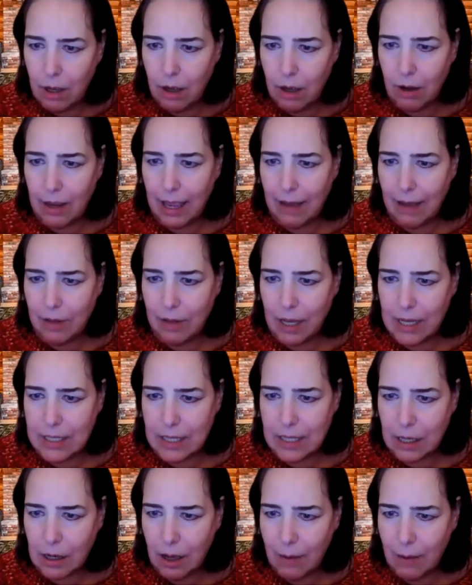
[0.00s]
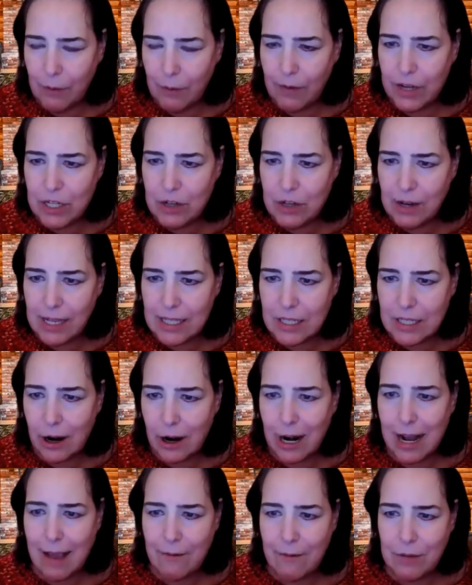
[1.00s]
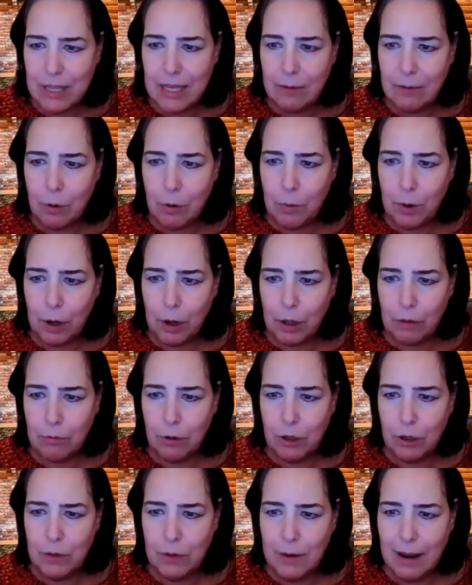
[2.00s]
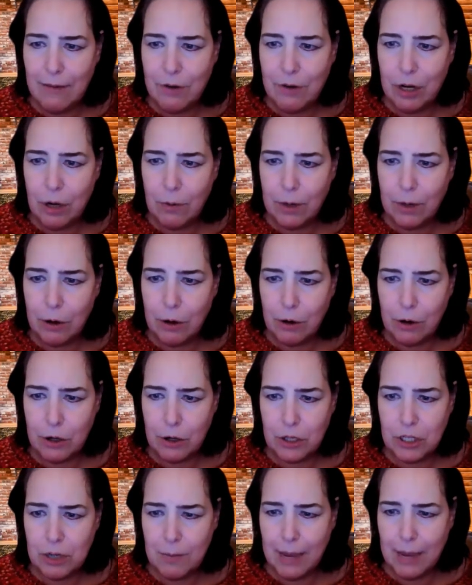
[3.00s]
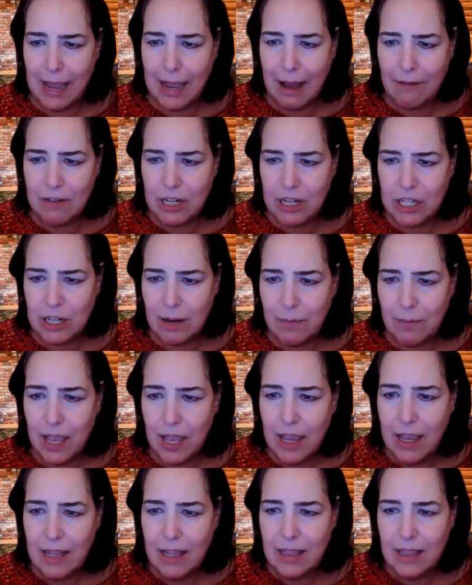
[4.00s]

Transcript: Okay, I've lost the comment. Once you get started, everything will work through. You never know what hurdles you may have to jump.